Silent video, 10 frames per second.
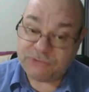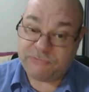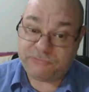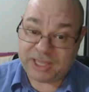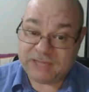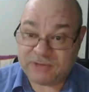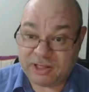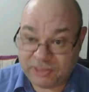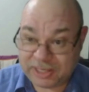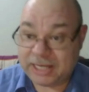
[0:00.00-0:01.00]

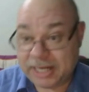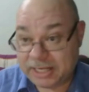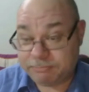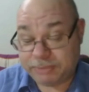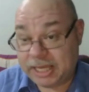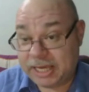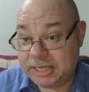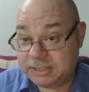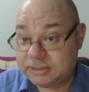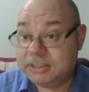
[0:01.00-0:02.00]
favour the Kinetic
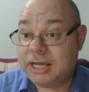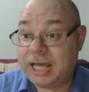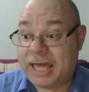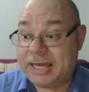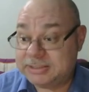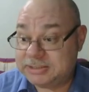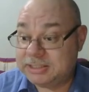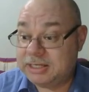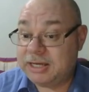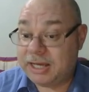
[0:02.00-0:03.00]
Blade
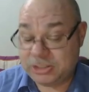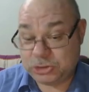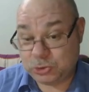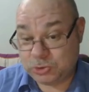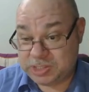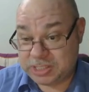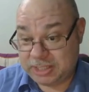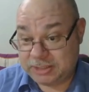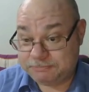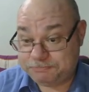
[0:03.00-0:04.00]
as a Sword Saint.